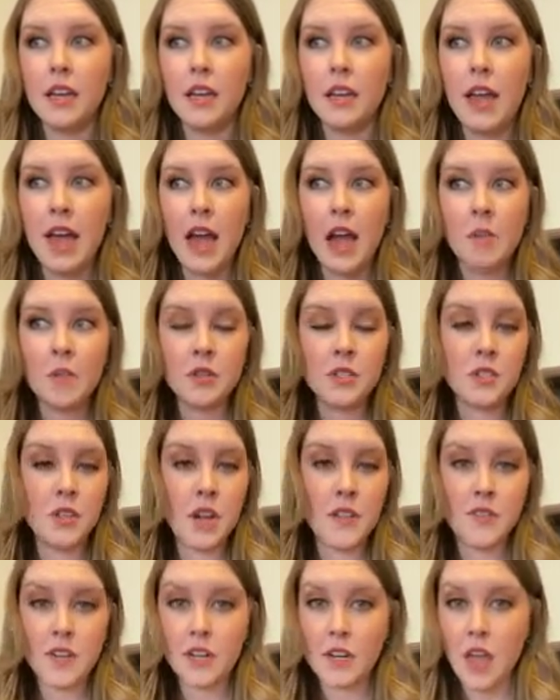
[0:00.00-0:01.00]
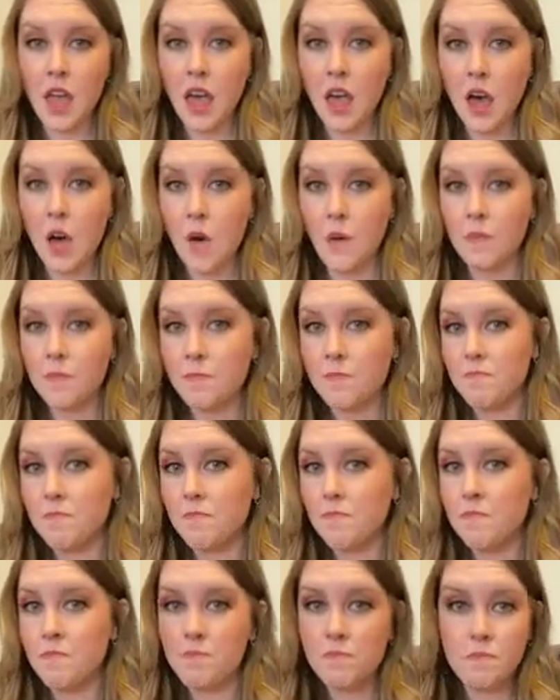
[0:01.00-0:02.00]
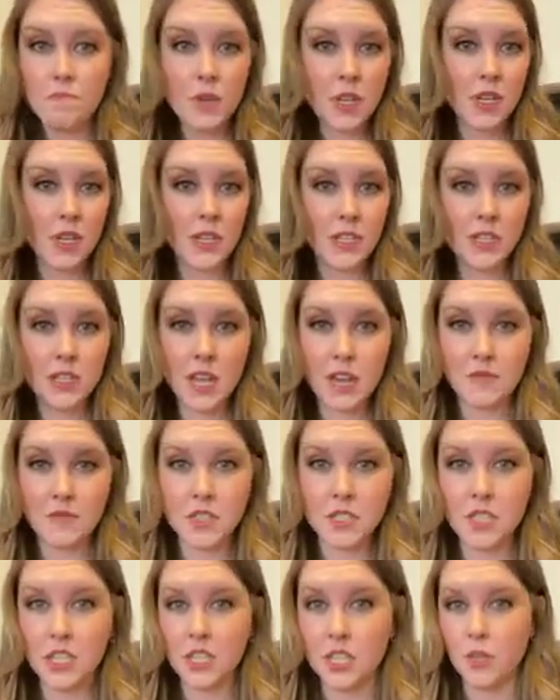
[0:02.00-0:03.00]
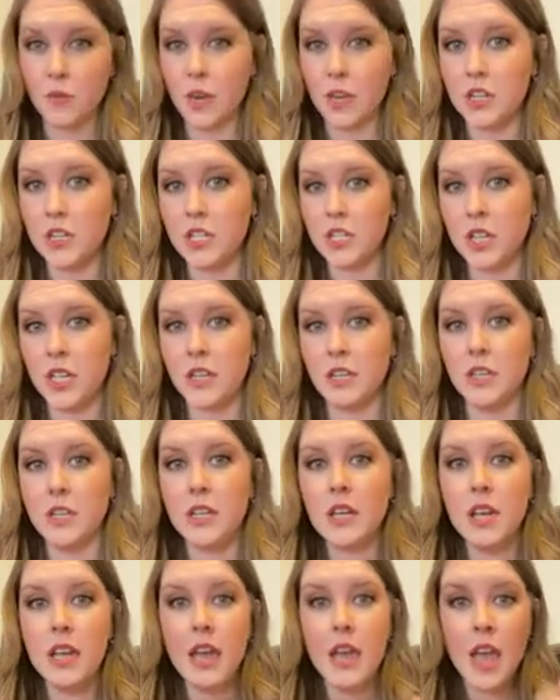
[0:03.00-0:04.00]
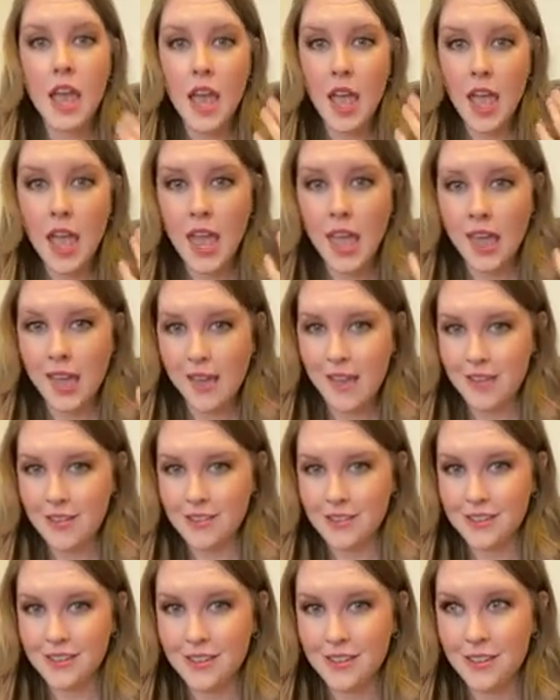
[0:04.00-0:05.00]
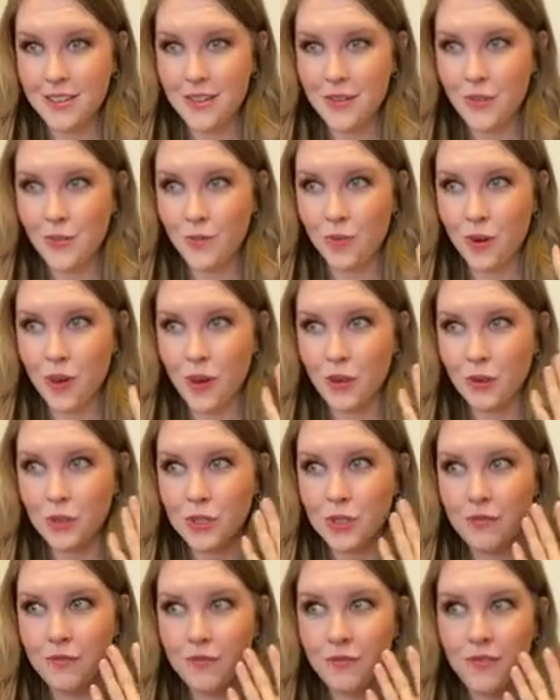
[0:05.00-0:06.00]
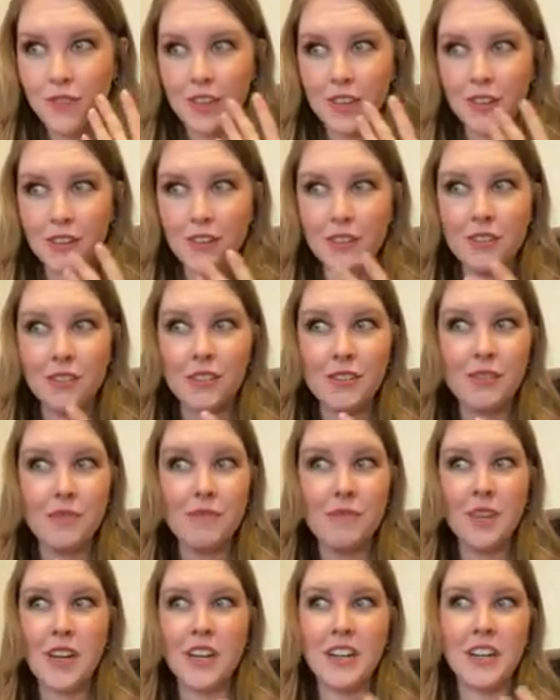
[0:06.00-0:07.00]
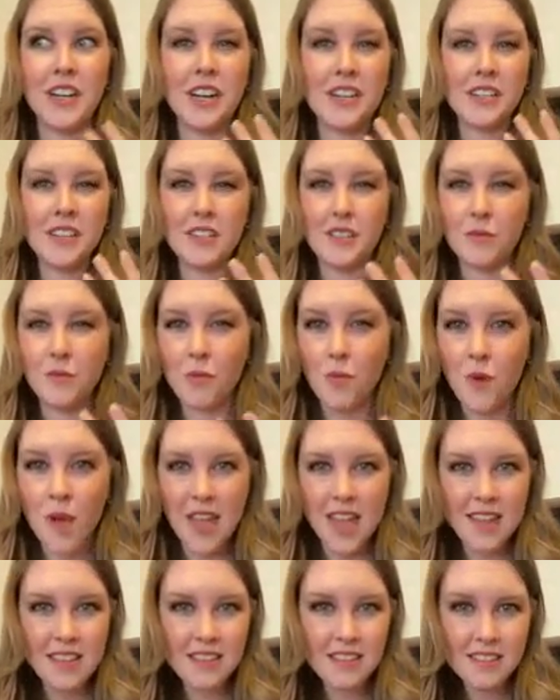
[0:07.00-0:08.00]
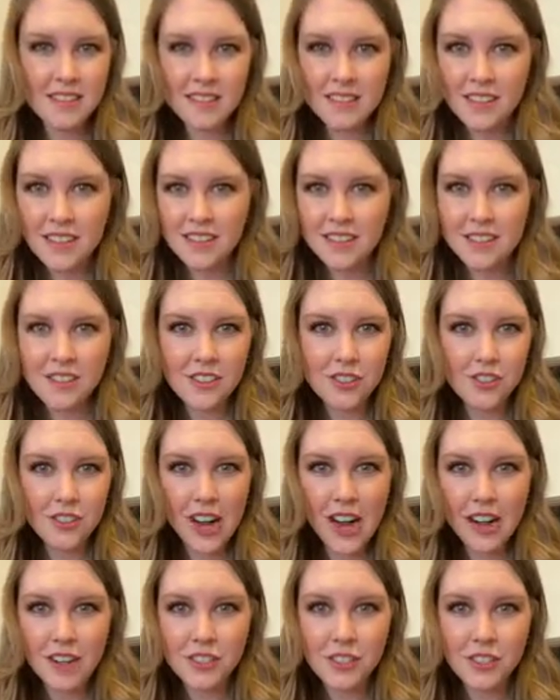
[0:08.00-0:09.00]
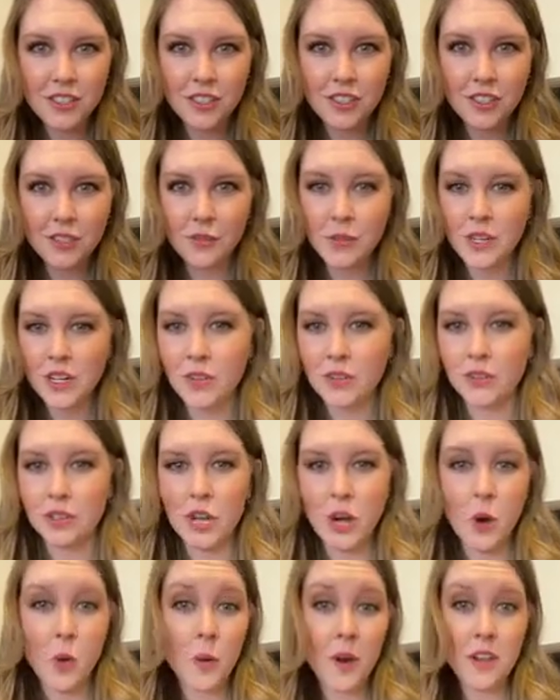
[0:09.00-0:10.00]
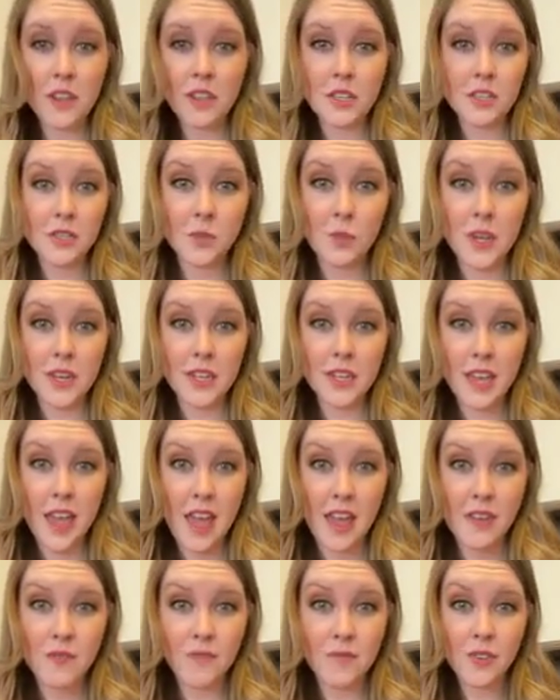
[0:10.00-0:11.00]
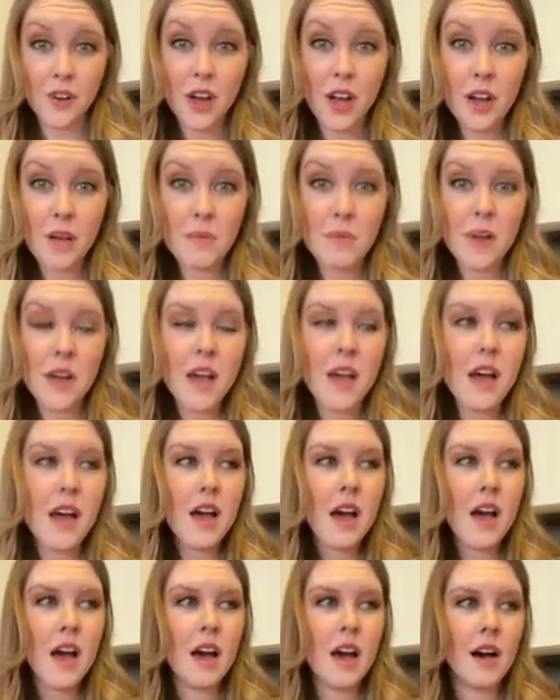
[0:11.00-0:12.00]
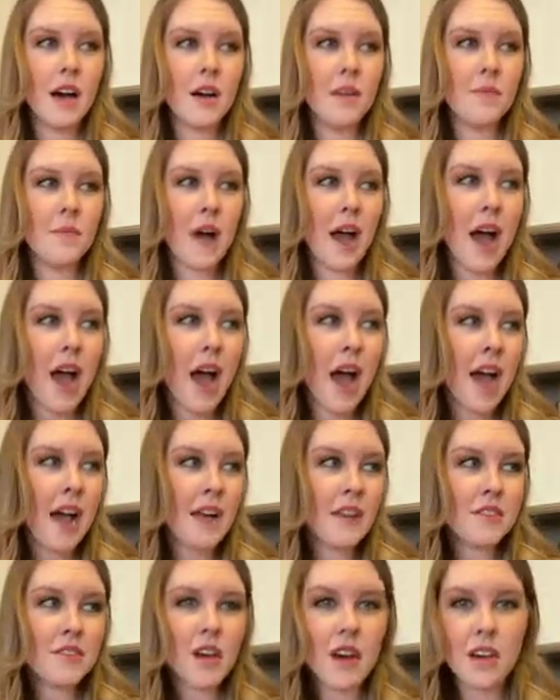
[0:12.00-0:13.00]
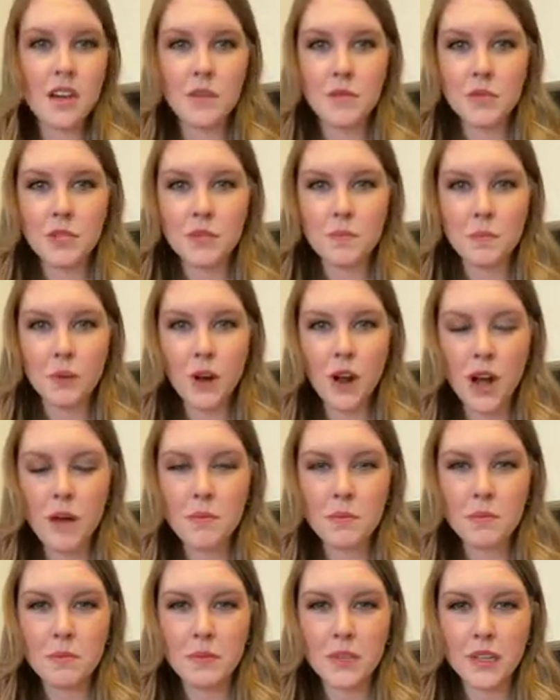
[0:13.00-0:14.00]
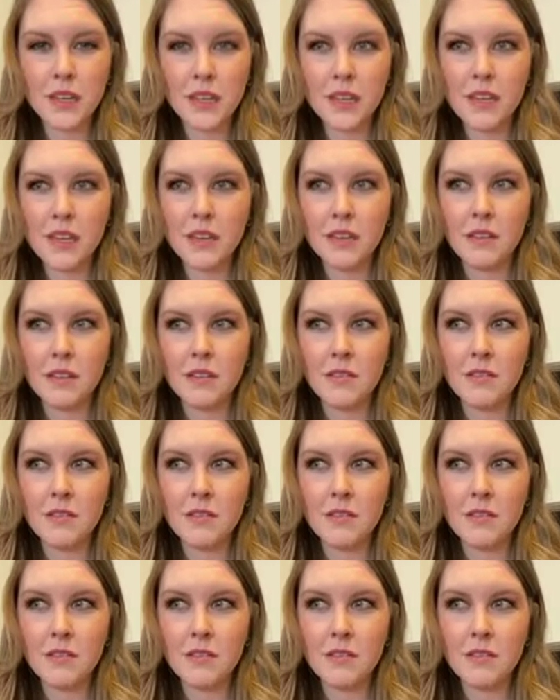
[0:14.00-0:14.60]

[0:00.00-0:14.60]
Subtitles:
Abra's not there to help. Billy's left the situation, and Rose feels a gust of wind that distracts her. We don't know where this wind came from. I thought it was probably